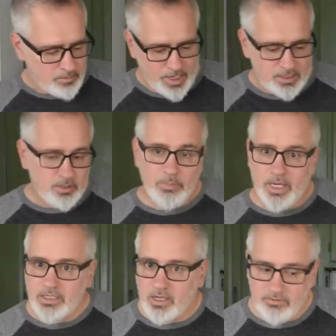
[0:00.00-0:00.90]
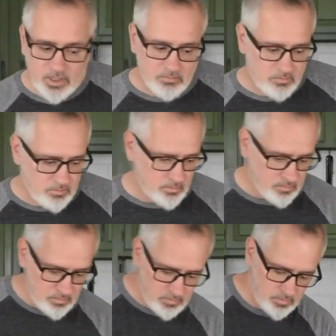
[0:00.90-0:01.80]
That's the base of it.
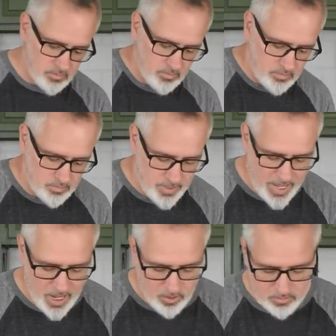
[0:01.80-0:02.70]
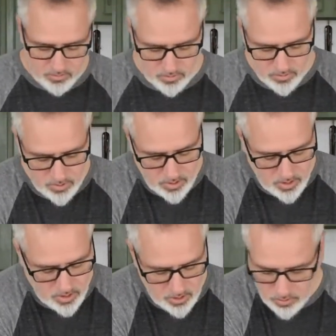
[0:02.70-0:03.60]
Now,
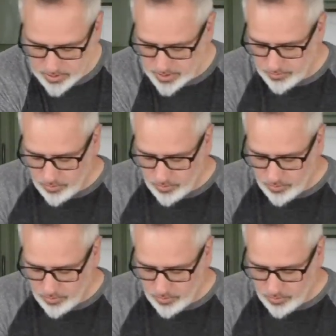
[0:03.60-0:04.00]
we'll just